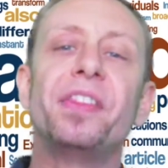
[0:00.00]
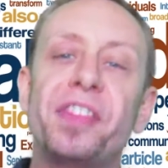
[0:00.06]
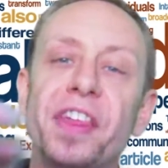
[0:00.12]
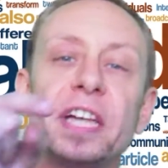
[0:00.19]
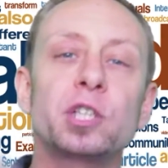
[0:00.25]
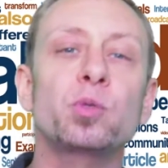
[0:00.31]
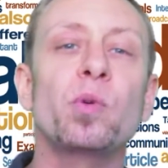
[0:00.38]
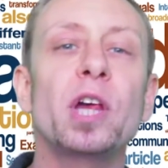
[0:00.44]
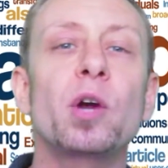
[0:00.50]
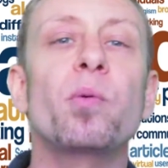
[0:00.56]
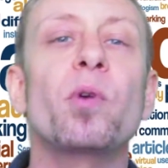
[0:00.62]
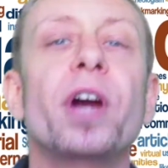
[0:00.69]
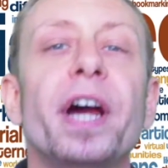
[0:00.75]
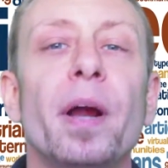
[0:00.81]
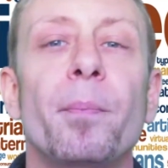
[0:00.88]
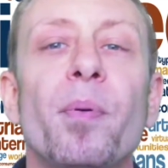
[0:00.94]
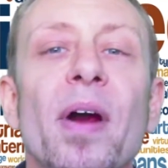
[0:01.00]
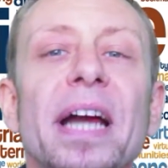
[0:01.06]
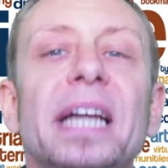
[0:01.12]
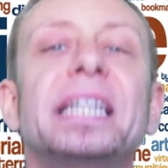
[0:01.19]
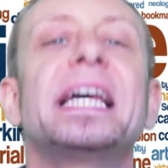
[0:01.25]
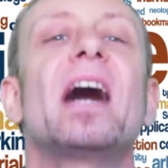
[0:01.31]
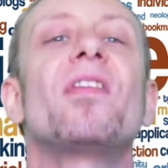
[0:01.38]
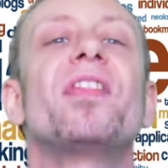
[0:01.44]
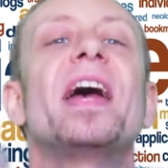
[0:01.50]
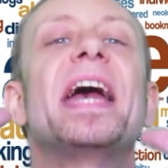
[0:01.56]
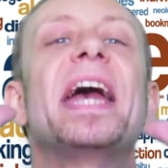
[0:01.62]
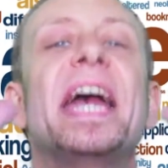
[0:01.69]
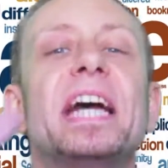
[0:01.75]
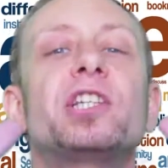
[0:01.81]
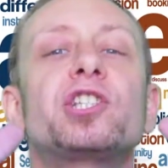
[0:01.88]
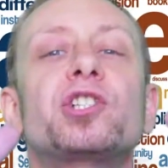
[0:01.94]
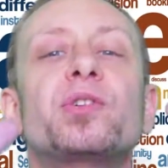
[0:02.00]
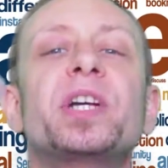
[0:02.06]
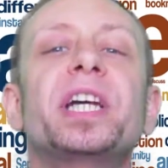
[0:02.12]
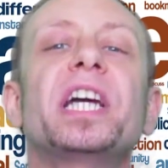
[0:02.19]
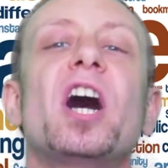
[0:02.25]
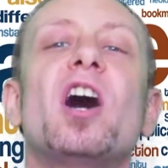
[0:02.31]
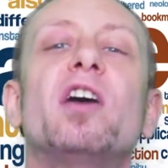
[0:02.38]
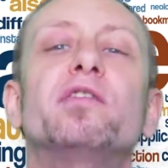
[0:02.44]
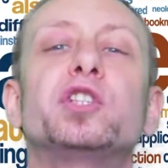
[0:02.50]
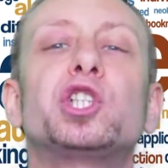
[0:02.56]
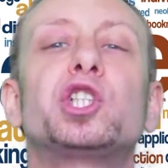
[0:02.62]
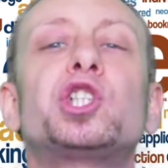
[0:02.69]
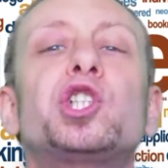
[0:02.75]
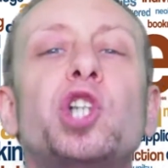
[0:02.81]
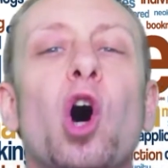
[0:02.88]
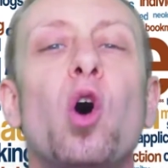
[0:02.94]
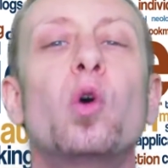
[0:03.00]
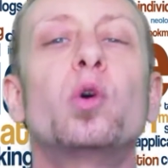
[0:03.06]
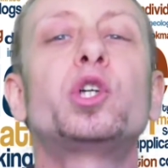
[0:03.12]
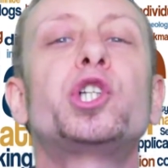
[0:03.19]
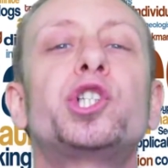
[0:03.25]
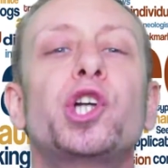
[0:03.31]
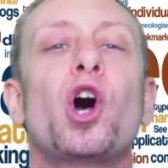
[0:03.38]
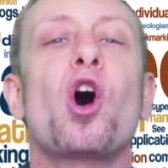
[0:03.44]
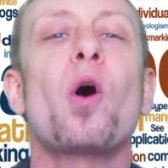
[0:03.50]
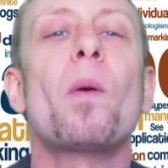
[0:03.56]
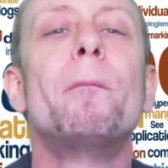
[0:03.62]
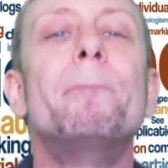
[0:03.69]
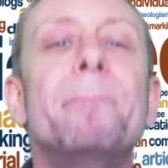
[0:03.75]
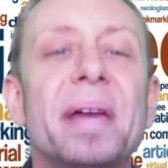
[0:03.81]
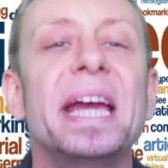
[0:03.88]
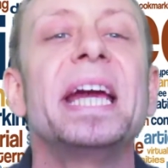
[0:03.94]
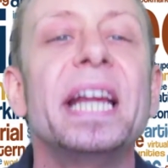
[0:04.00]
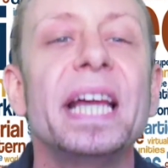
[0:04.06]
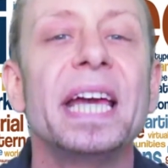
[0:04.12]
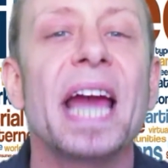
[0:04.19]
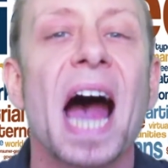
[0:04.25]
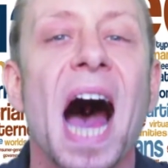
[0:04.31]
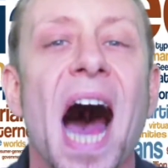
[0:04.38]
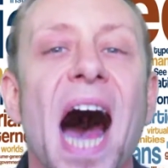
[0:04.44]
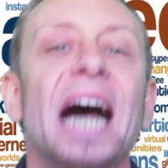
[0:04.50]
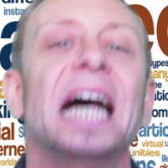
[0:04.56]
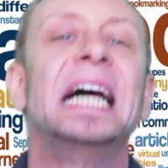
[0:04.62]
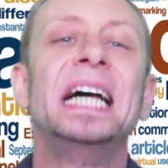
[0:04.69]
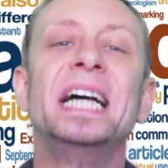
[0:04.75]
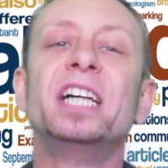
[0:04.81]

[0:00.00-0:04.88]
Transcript: This week we're gonna break down the history of social media.